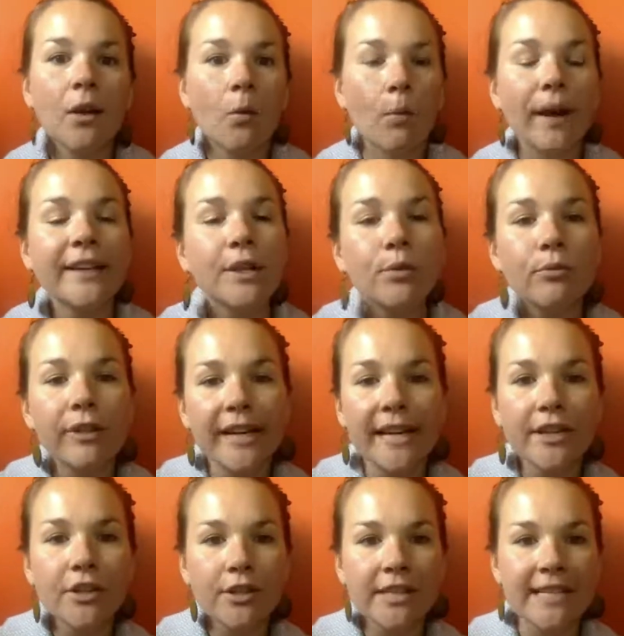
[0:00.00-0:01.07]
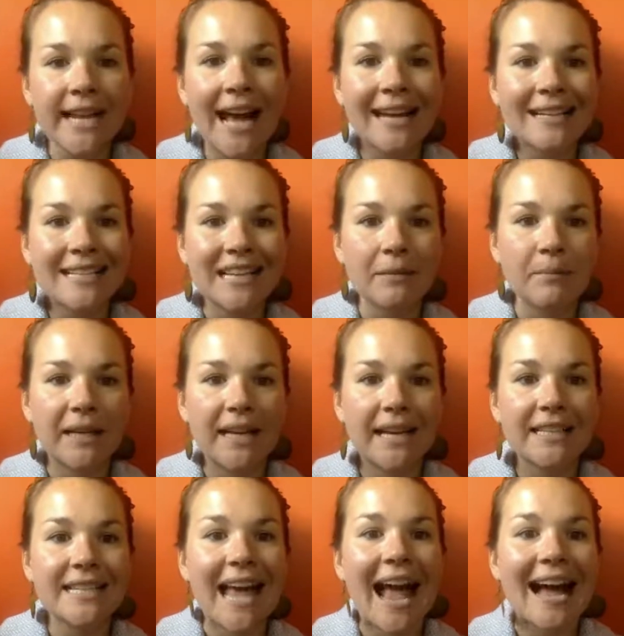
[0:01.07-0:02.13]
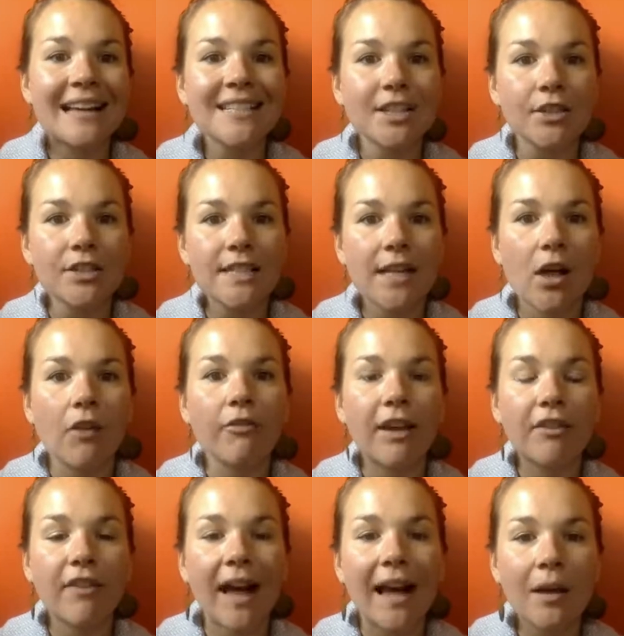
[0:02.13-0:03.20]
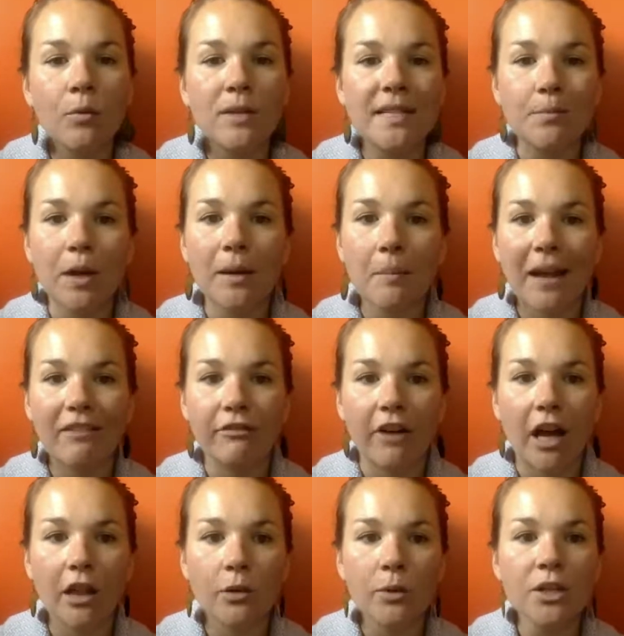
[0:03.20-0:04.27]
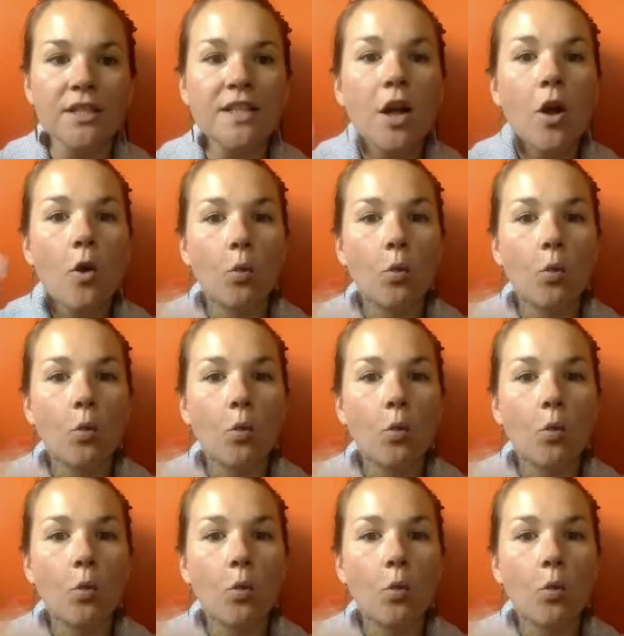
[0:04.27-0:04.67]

When you read your status updates, ask yourself, if I was one of my followers,